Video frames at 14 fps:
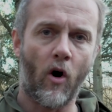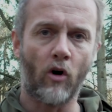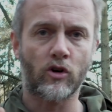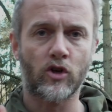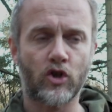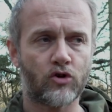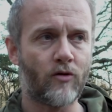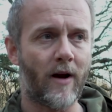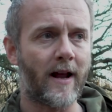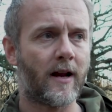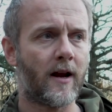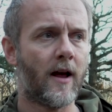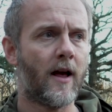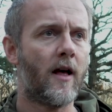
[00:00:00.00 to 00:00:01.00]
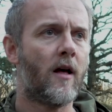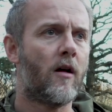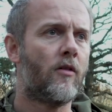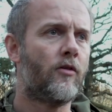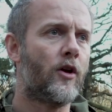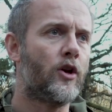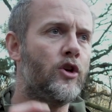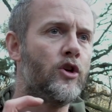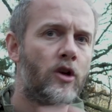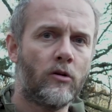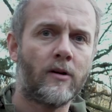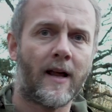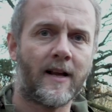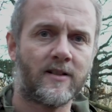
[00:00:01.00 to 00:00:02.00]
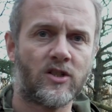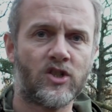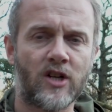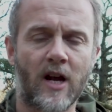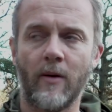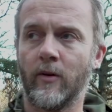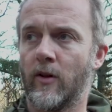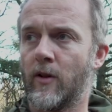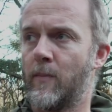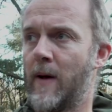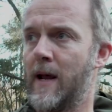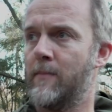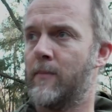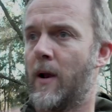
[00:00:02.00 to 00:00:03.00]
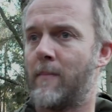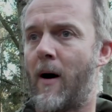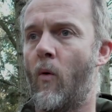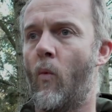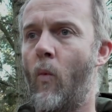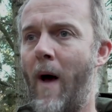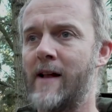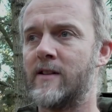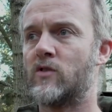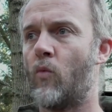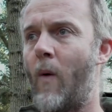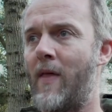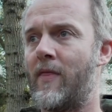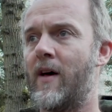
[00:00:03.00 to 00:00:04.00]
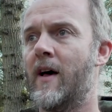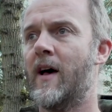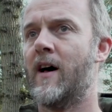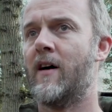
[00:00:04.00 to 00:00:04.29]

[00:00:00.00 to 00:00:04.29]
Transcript: or trick that you'd like to share with other people about wet weather